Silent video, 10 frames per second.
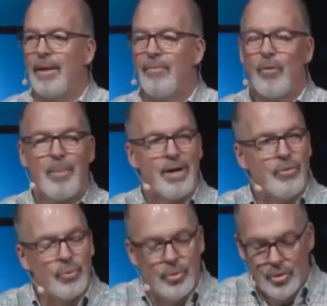for my
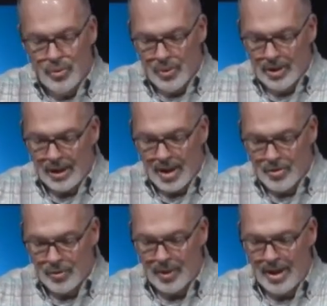true
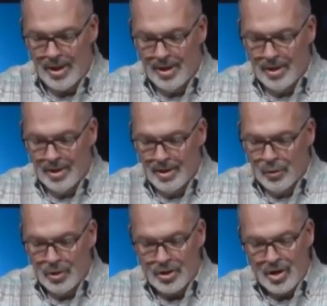country,
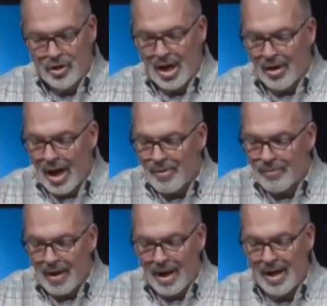which I shall not
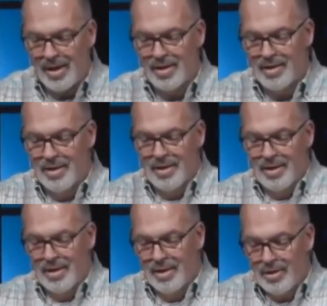find
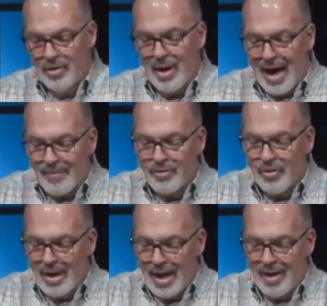till after
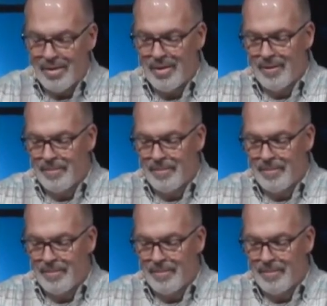death.